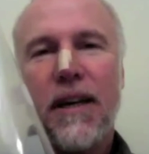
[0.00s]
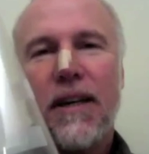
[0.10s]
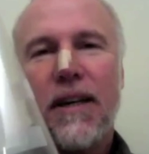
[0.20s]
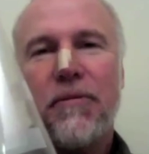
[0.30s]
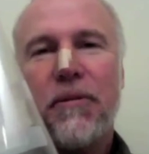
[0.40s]

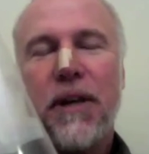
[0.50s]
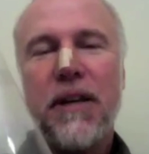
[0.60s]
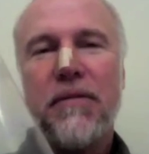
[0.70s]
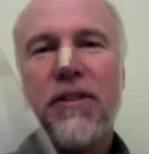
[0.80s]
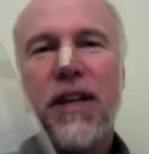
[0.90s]
If you think of
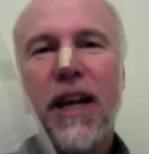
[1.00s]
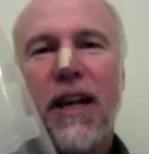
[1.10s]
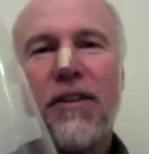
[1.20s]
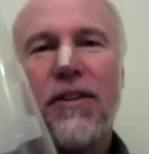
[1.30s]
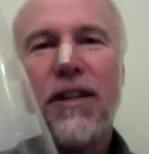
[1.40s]
this
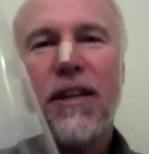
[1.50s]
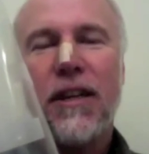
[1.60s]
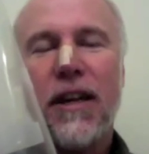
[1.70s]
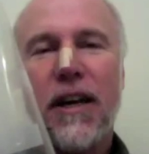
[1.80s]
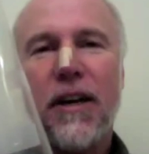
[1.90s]
as
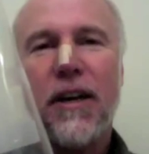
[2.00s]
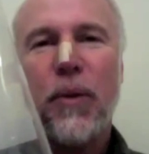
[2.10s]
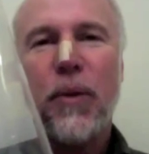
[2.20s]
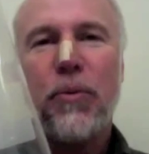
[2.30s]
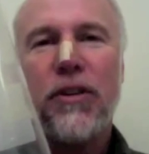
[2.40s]
uh,
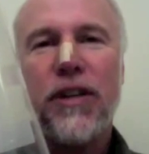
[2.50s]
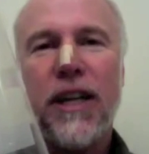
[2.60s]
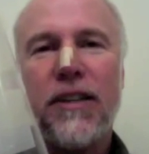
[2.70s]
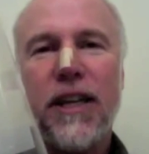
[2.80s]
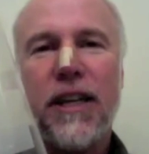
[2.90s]

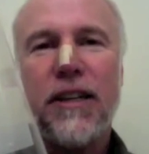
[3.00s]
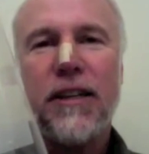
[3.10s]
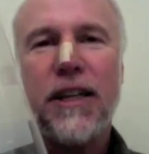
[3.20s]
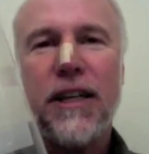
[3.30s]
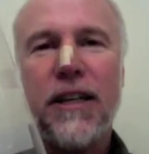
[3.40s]
representing
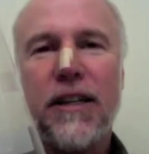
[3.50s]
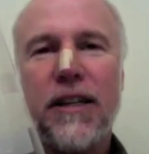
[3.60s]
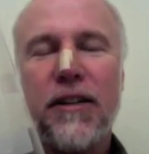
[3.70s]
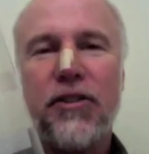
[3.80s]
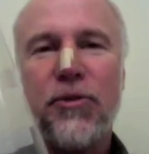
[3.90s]
the
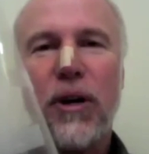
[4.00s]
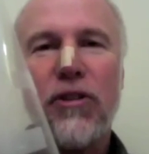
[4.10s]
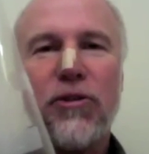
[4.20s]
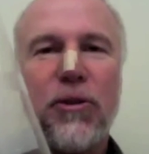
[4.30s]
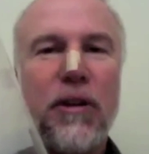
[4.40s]
the
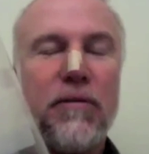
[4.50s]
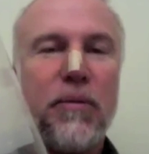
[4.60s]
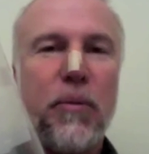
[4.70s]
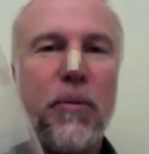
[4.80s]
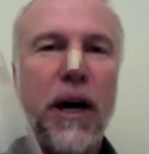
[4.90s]
structure of the
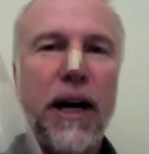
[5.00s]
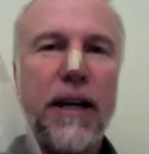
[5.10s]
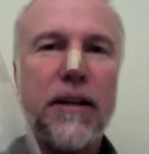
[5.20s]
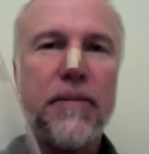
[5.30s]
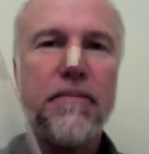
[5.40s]
mind,